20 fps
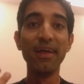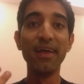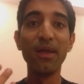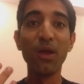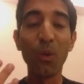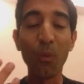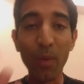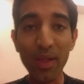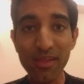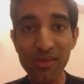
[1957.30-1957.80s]

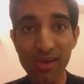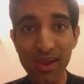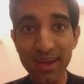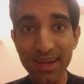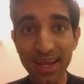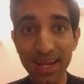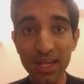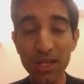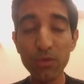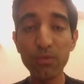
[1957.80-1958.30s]
Whether you're an
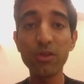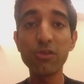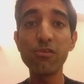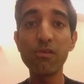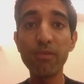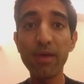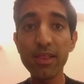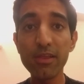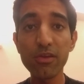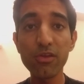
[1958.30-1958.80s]

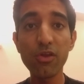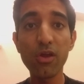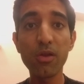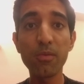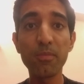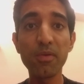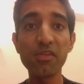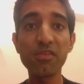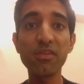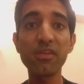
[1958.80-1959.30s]
individual, whether you're a
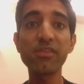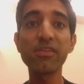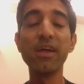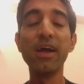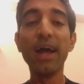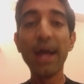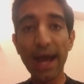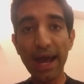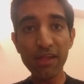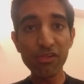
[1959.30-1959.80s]
business,
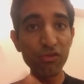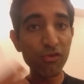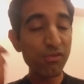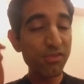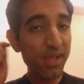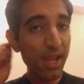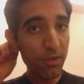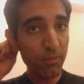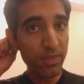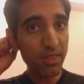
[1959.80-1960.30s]

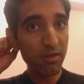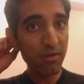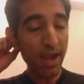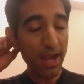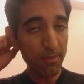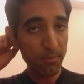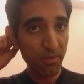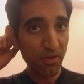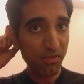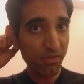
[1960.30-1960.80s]
associate with the
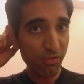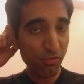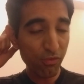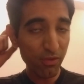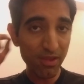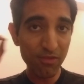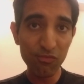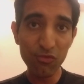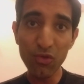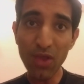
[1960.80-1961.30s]
right person. So
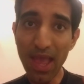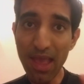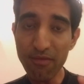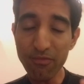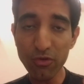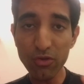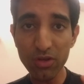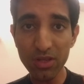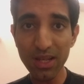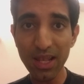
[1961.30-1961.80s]
if you
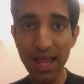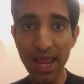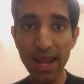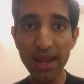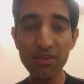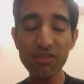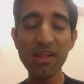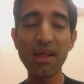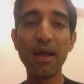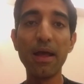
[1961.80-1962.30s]
have good
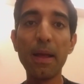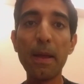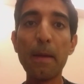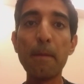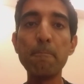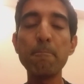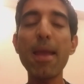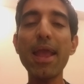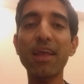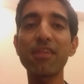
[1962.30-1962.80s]
clients,
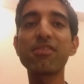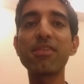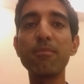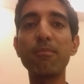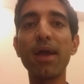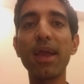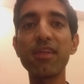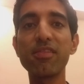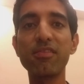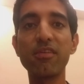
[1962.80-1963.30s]

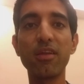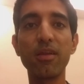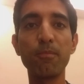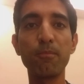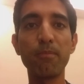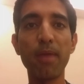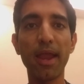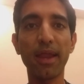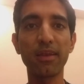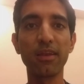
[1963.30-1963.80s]
maximize their
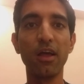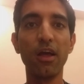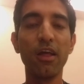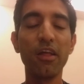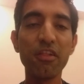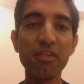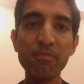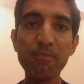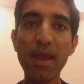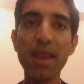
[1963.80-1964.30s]
impact.
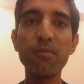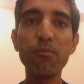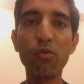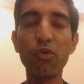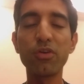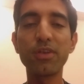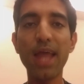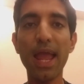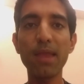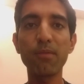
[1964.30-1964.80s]
Spend
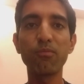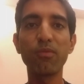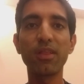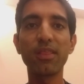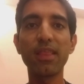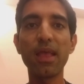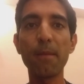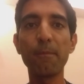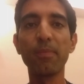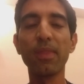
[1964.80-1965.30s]
more time
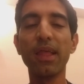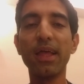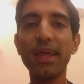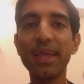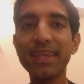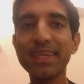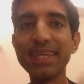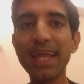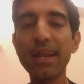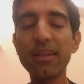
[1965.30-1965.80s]
with them.
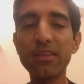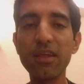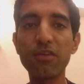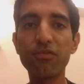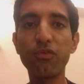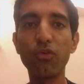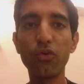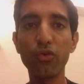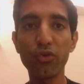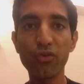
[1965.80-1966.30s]
Get their
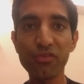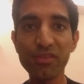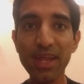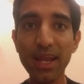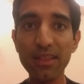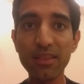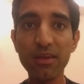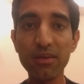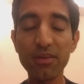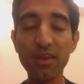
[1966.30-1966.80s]
photos,
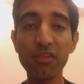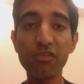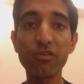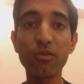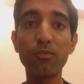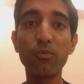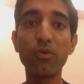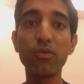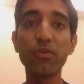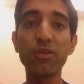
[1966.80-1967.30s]
get their
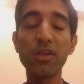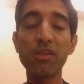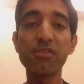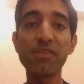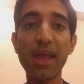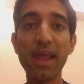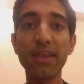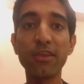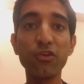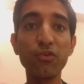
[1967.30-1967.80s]
testimonials,
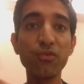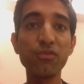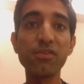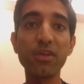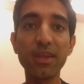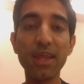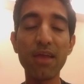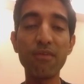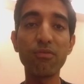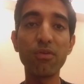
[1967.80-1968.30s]
and use
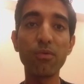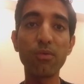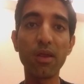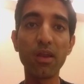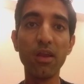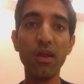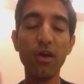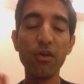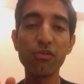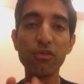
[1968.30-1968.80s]
it
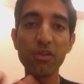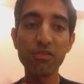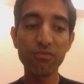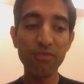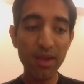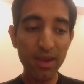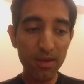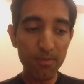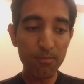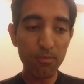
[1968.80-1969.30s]
everywhere. So it's
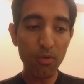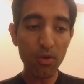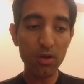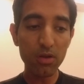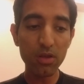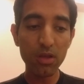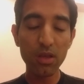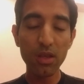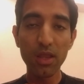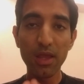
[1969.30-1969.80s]
very
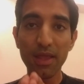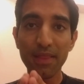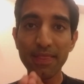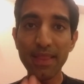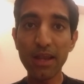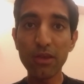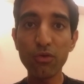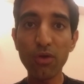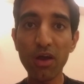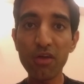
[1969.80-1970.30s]
important
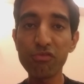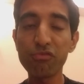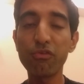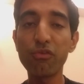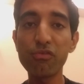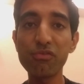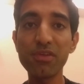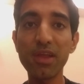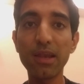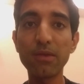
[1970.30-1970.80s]
that you
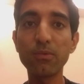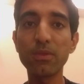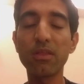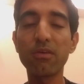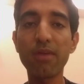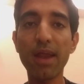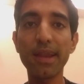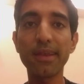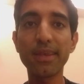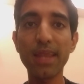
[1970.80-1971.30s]
associate with
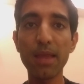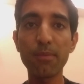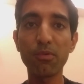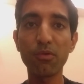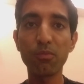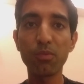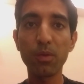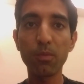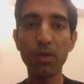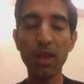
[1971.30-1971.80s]
the right type
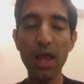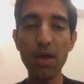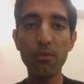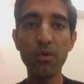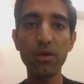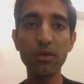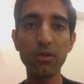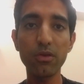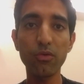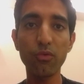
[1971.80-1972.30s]
of people. I
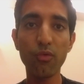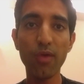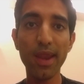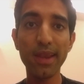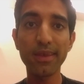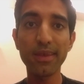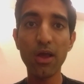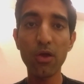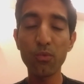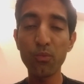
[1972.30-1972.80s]
want you to
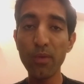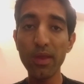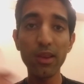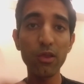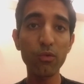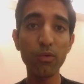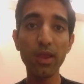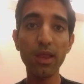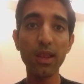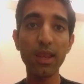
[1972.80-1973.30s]
write down very
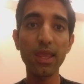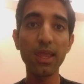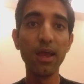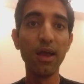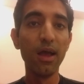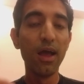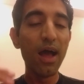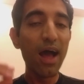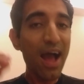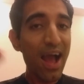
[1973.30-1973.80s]
quickly
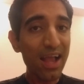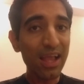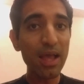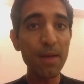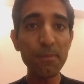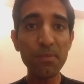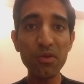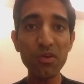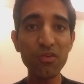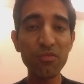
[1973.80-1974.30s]
a
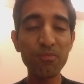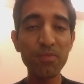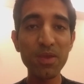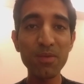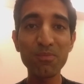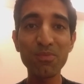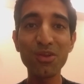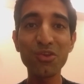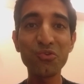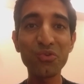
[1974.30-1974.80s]
couple of
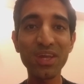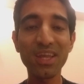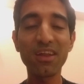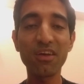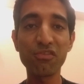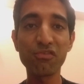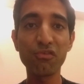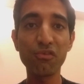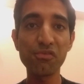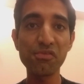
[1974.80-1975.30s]
people you can
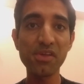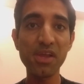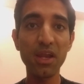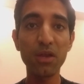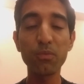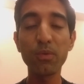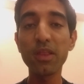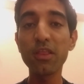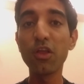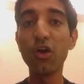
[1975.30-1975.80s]

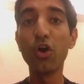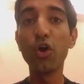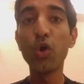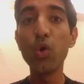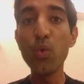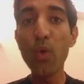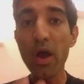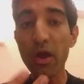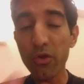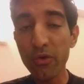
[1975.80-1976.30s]
associate with
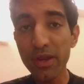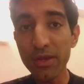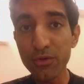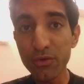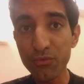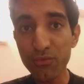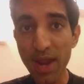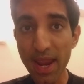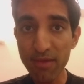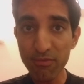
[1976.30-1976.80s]
who are going
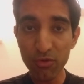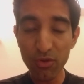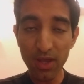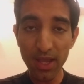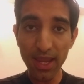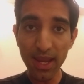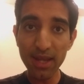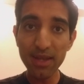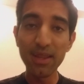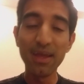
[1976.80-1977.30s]
to drive you
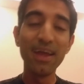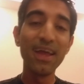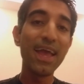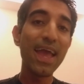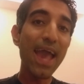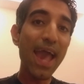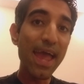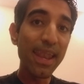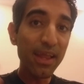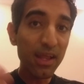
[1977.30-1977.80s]
ahead,
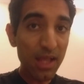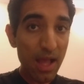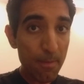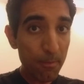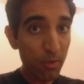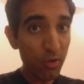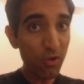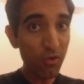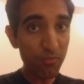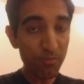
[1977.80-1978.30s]
and a
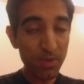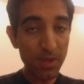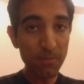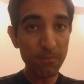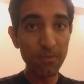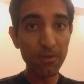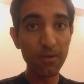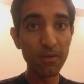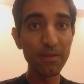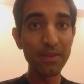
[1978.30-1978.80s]
couple of
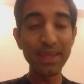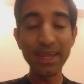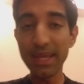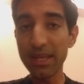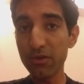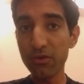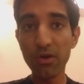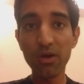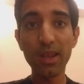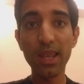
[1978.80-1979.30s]
people
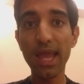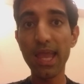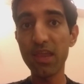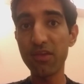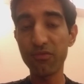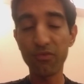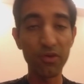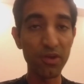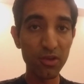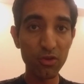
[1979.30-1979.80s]
in your
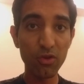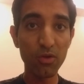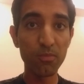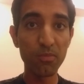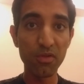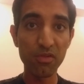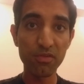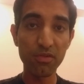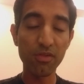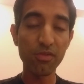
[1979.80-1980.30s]
life or in your
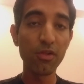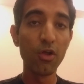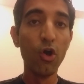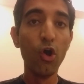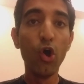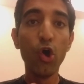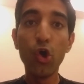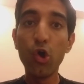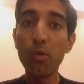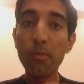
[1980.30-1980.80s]
business
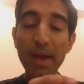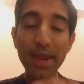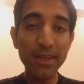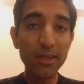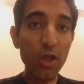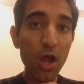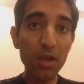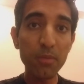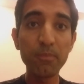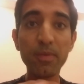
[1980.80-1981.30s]
who might
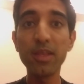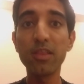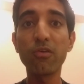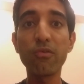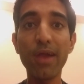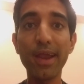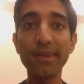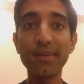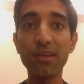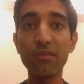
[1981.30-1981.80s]
not be the
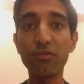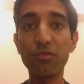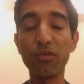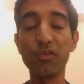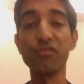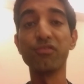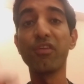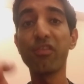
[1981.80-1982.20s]
right influence.